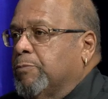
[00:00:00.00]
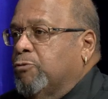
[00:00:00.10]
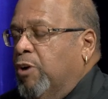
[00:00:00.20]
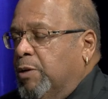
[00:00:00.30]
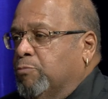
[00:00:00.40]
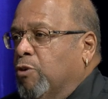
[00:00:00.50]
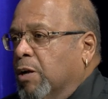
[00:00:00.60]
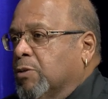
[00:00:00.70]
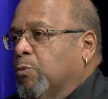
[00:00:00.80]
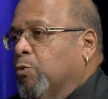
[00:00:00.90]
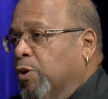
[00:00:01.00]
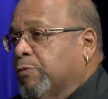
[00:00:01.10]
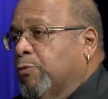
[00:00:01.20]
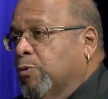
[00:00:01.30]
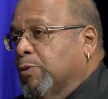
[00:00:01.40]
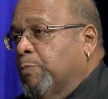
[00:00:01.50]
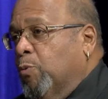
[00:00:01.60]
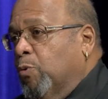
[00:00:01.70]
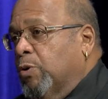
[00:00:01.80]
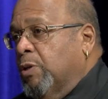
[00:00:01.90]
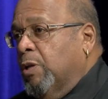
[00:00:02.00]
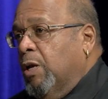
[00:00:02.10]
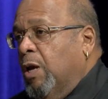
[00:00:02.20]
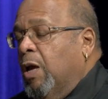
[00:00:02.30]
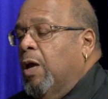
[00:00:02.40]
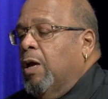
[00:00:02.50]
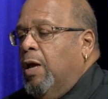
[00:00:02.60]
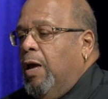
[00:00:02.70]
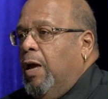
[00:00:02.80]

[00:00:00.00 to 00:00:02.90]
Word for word: Greater Brockton Workforce Board okay.